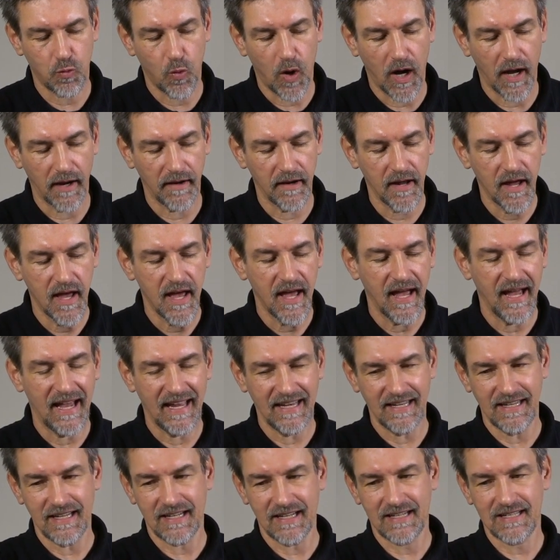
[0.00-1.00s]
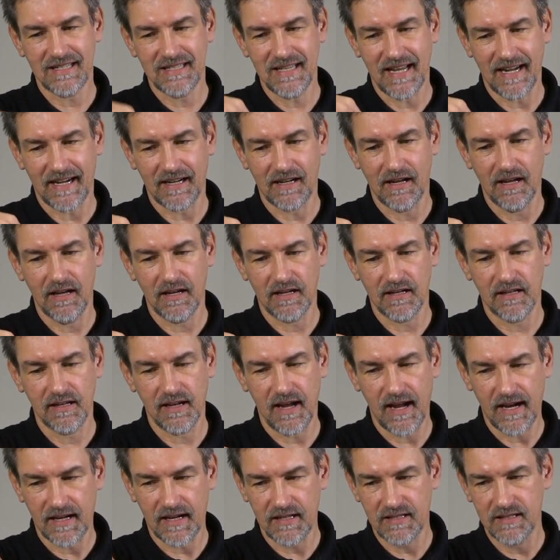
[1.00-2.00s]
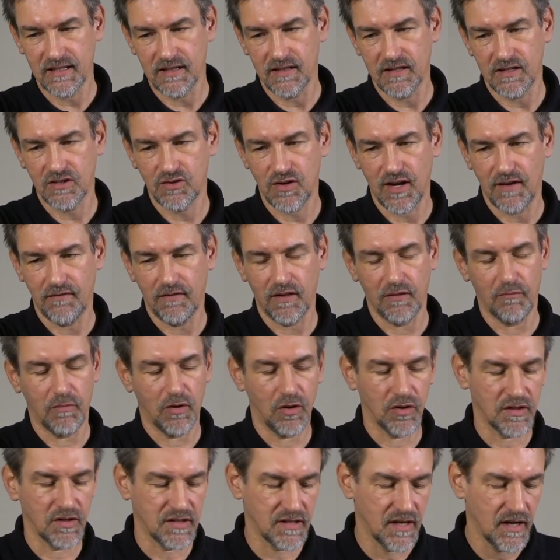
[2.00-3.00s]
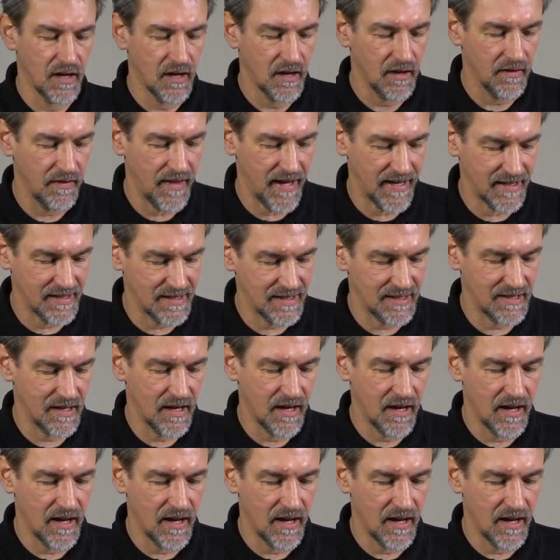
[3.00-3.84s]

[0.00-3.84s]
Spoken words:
one, and exit the travel mode. That's